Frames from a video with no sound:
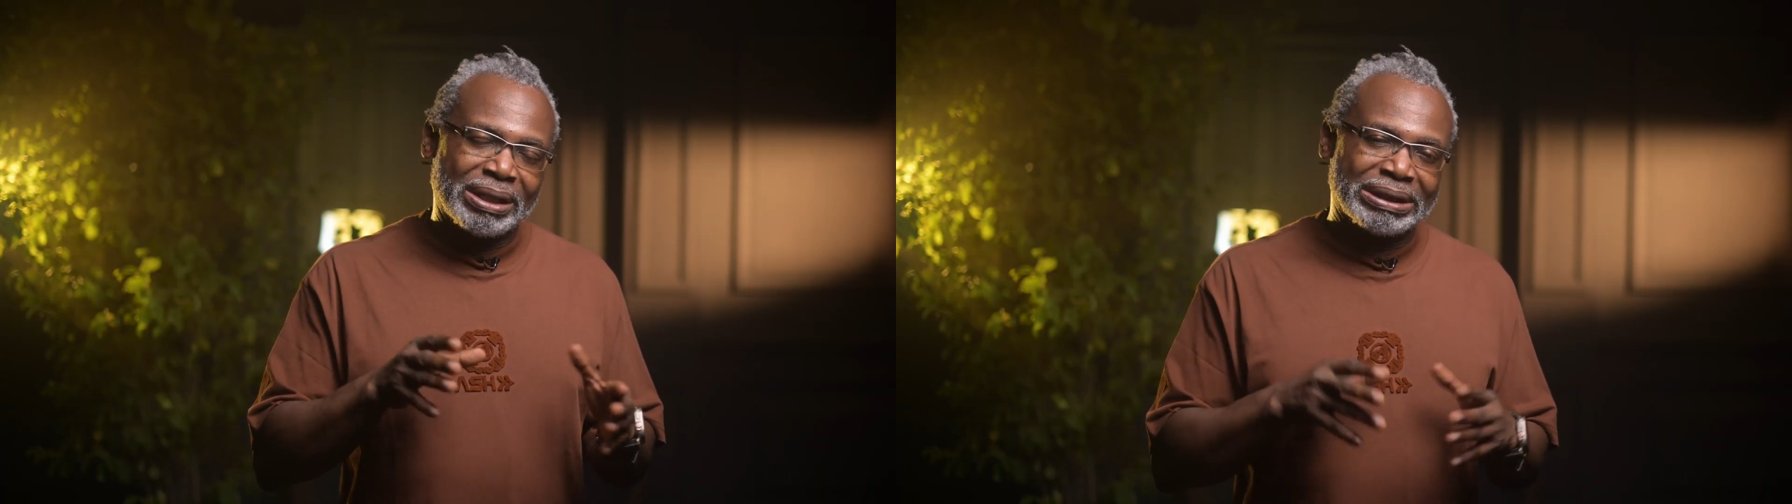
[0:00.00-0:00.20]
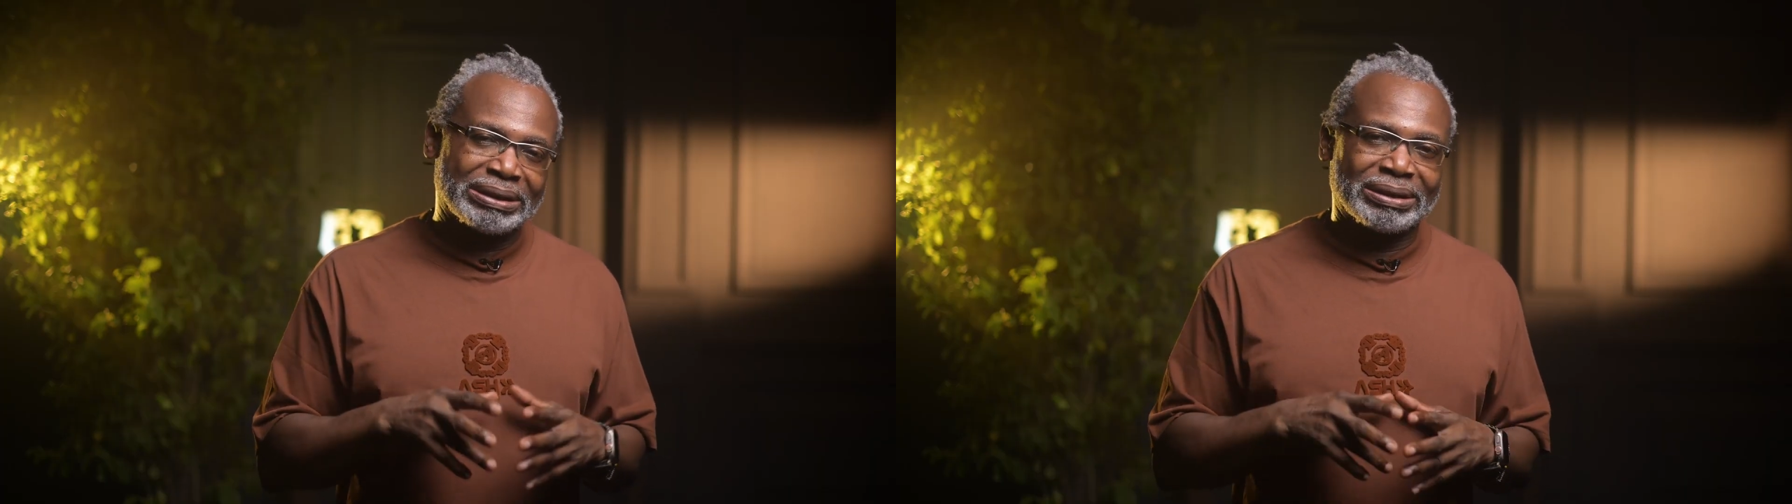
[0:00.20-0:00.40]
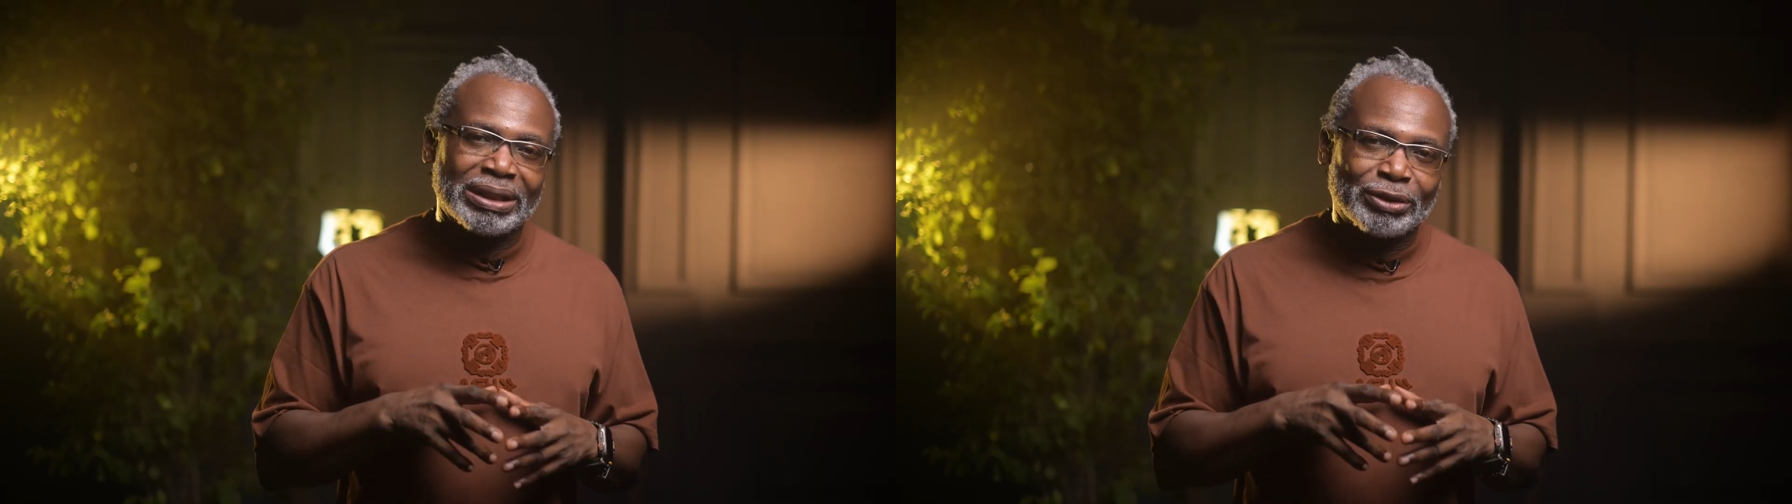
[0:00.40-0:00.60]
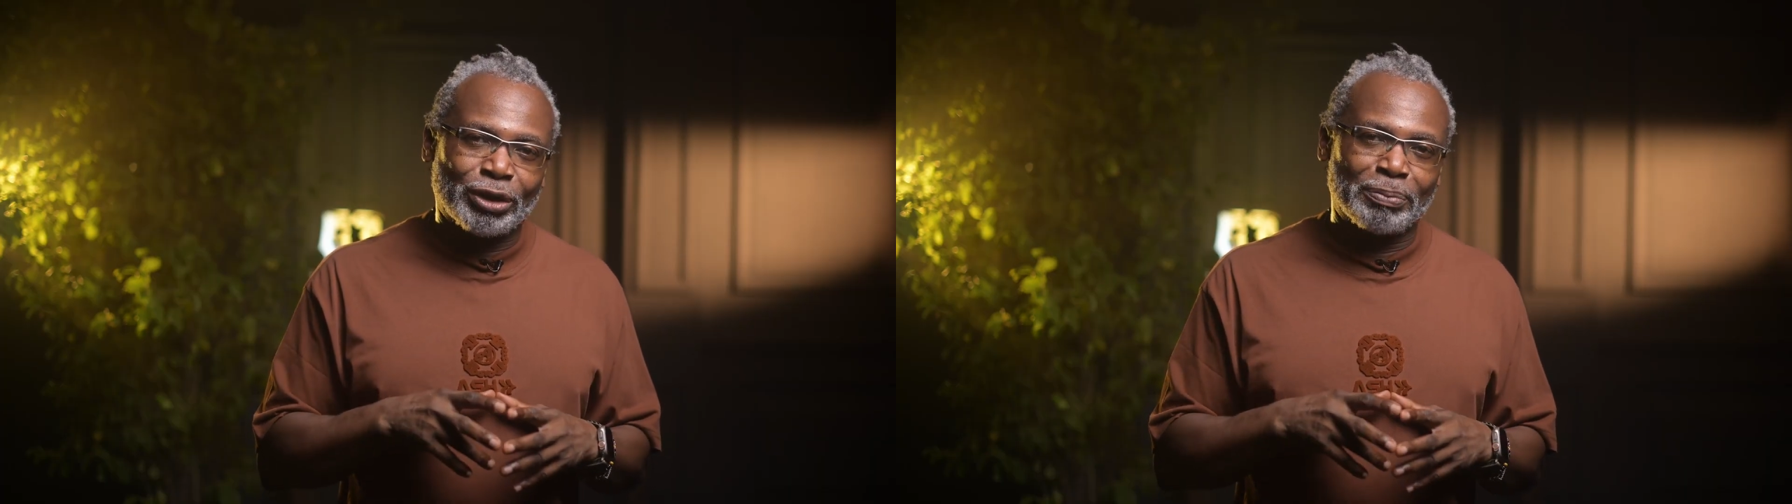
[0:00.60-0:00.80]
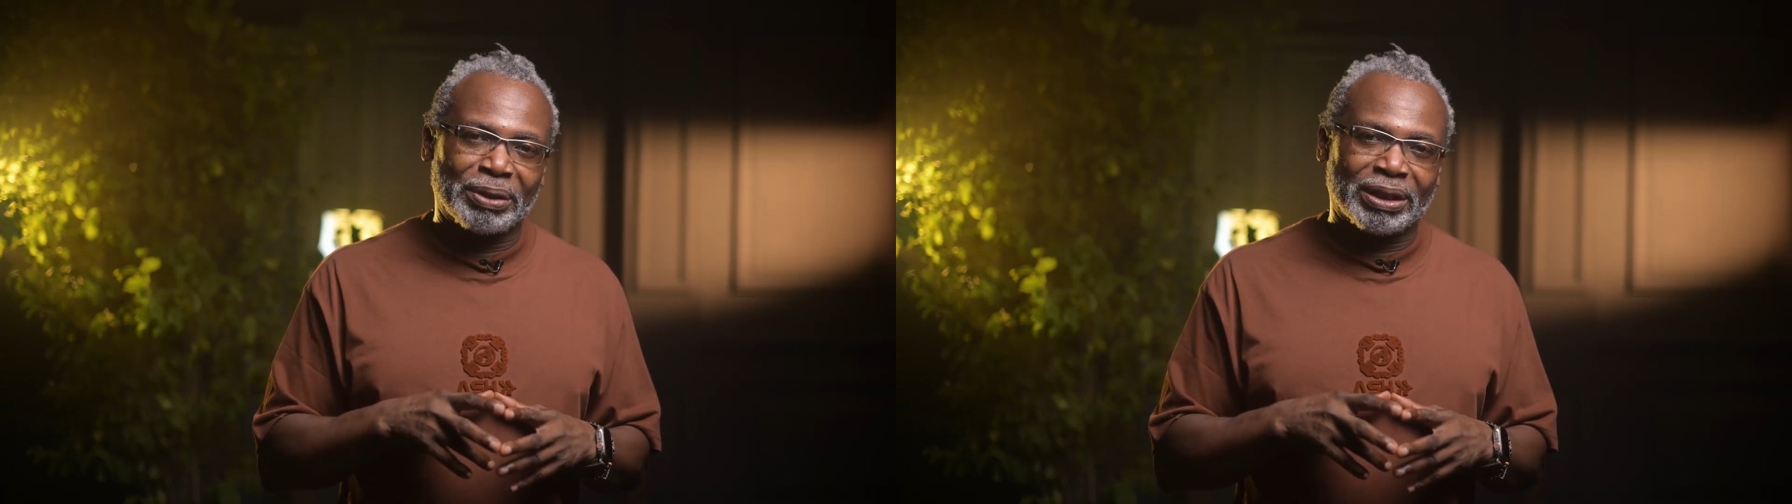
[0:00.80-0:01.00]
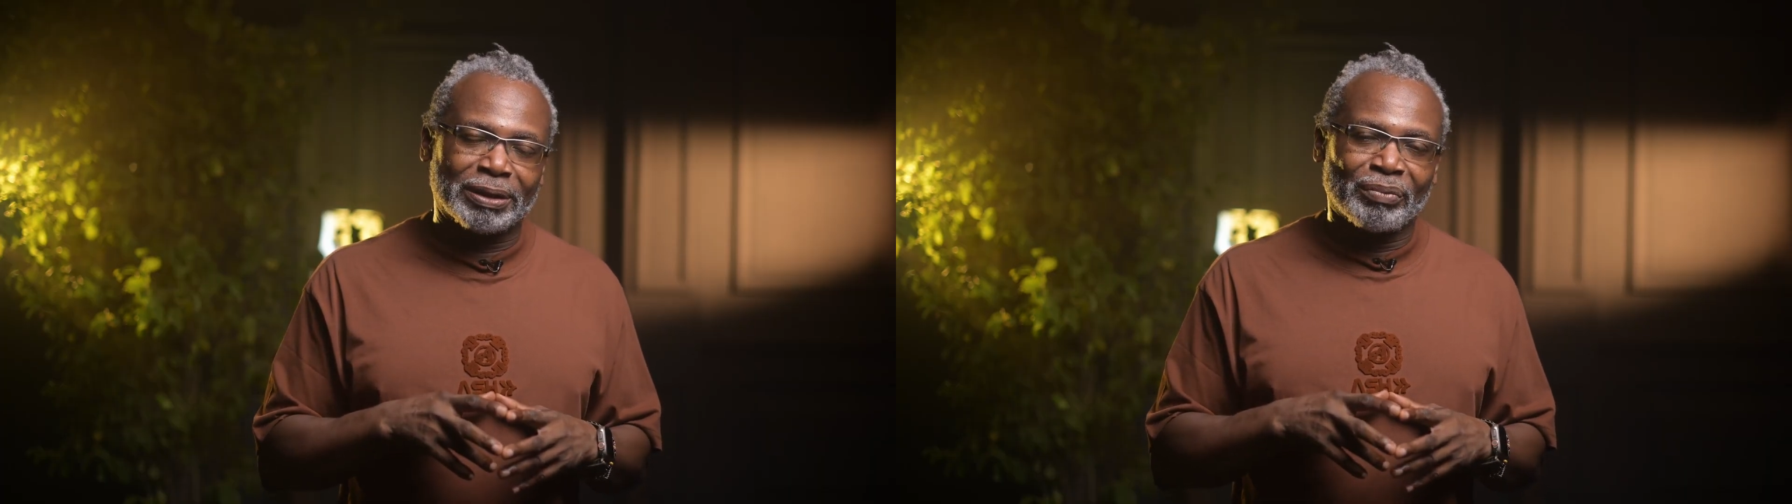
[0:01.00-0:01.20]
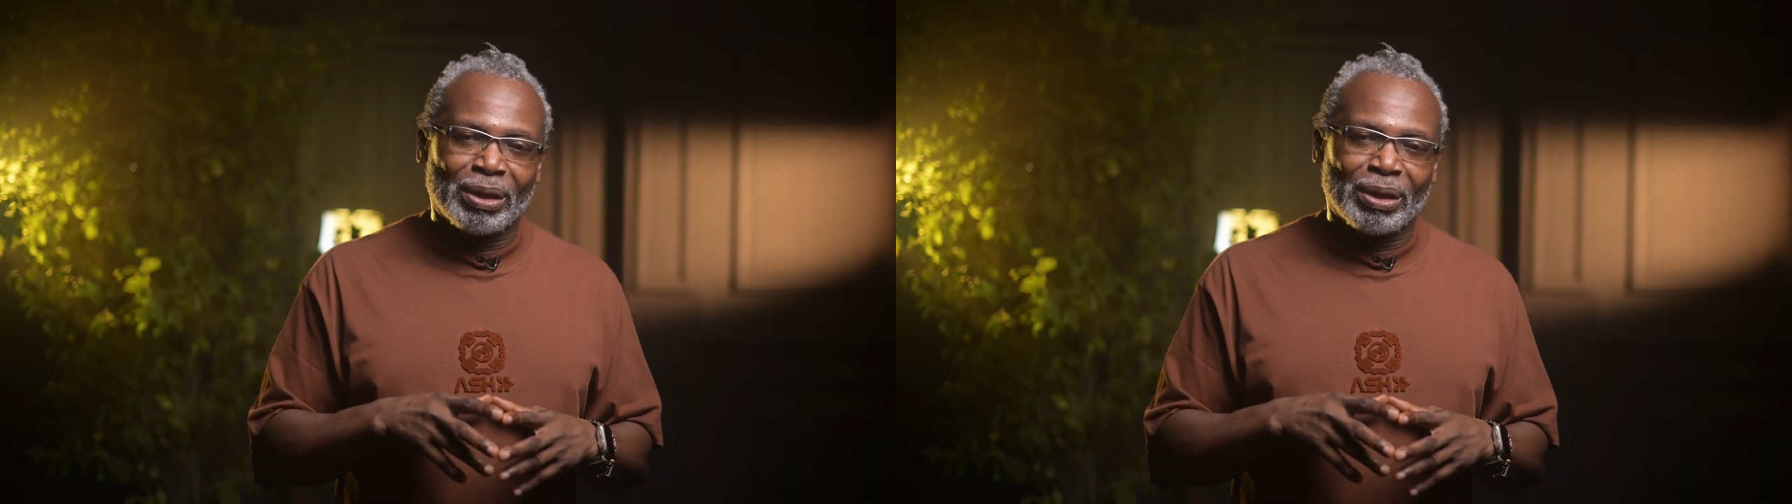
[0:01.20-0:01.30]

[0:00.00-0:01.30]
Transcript: this topic.